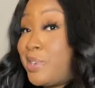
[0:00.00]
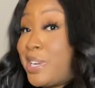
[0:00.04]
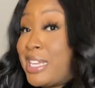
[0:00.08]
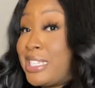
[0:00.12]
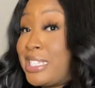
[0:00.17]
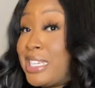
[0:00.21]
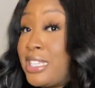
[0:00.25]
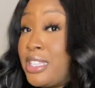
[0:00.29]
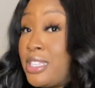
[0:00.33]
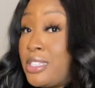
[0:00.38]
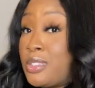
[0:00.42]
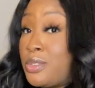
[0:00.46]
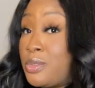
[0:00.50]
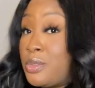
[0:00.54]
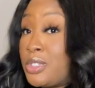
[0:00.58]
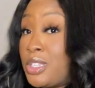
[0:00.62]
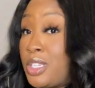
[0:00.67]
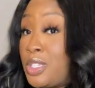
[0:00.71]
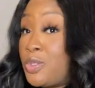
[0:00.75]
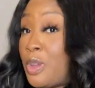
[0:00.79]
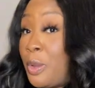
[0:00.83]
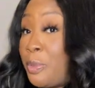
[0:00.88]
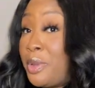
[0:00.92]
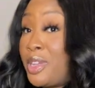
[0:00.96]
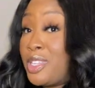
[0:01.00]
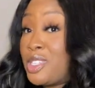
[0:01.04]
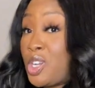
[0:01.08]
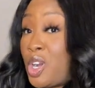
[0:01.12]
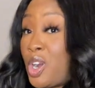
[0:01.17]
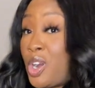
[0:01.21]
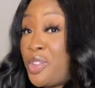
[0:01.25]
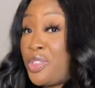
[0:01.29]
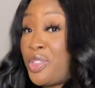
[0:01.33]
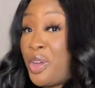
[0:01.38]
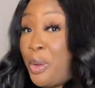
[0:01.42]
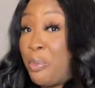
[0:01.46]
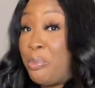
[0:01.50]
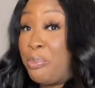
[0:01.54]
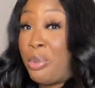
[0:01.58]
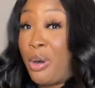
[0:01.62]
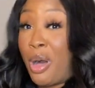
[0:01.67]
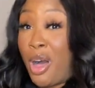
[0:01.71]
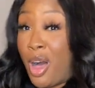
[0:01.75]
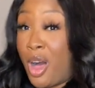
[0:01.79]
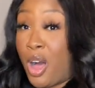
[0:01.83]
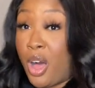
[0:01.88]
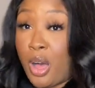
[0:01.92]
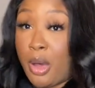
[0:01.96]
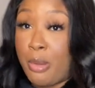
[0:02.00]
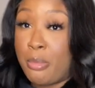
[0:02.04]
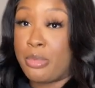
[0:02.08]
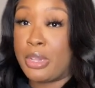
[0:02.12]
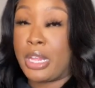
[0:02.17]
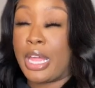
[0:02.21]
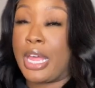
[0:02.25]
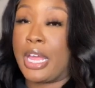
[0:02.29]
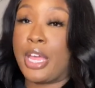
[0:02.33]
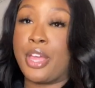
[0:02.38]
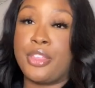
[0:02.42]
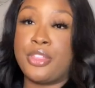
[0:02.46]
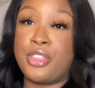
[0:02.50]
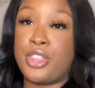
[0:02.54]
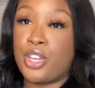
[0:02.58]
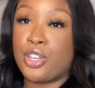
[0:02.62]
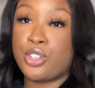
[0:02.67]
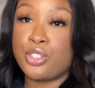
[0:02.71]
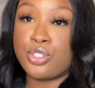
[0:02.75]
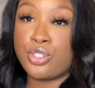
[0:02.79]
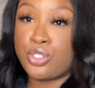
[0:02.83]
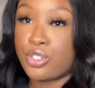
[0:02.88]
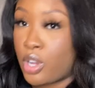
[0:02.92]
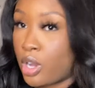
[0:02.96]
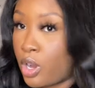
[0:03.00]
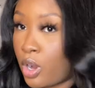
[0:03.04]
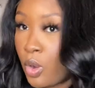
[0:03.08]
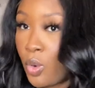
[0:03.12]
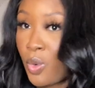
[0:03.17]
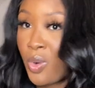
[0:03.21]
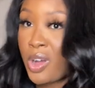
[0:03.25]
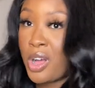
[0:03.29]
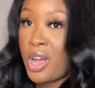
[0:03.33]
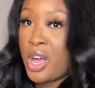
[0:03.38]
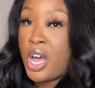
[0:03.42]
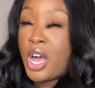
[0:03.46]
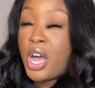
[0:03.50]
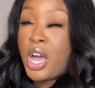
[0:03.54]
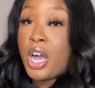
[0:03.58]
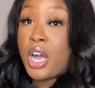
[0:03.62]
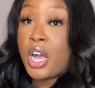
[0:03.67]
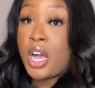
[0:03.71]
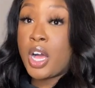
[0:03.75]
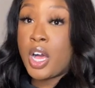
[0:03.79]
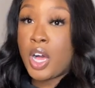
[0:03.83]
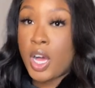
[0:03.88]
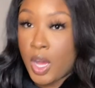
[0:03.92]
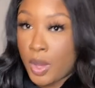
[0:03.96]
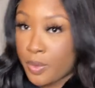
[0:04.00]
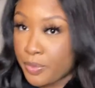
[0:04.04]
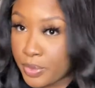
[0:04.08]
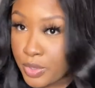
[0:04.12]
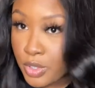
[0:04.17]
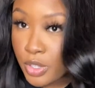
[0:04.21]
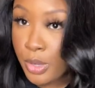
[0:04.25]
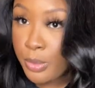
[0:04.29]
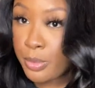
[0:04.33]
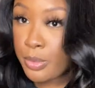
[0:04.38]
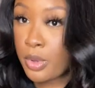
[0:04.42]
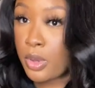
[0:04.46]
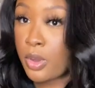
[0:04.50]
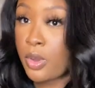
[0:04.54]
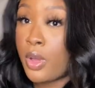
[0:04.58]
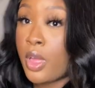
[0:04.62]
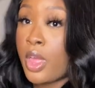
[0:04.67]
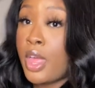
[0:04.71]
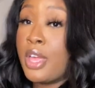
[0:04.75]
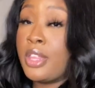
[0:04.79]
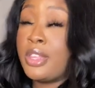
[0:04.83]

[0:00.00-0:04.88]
when I say this, these sweatpants are the bomb. Like, they're so comfortable.